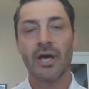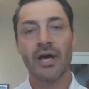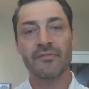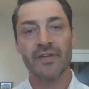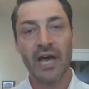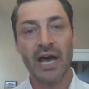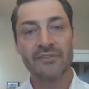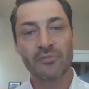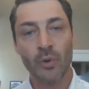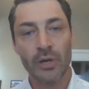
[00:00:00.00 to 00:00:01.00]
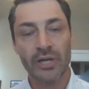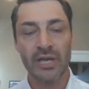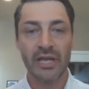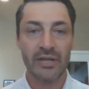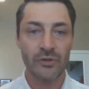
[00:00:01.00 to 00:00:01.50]
of God's work
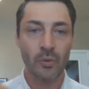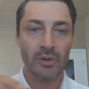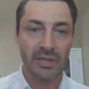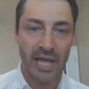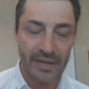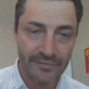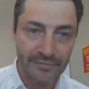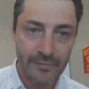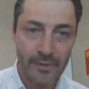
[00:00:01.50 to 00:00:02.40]
in your life.